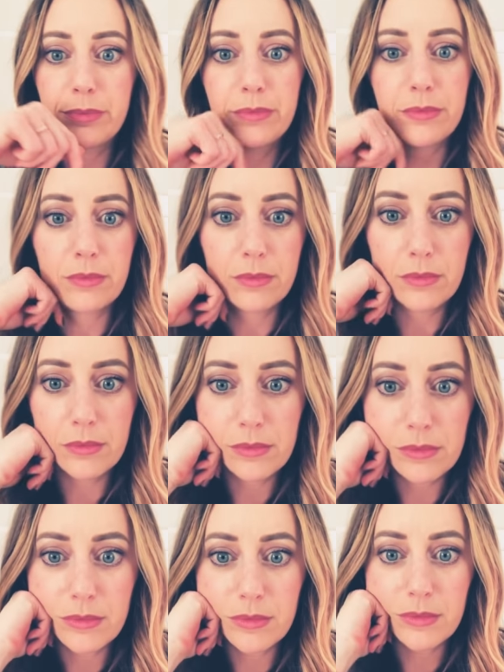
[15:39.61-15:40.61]

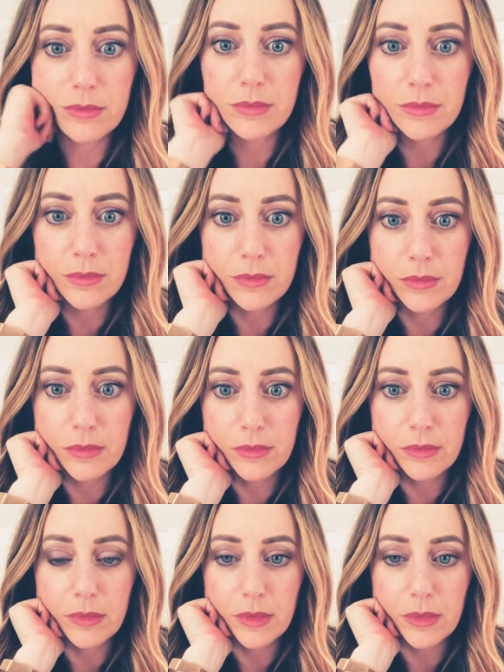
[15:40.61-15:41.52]
No one is speaking in this clip.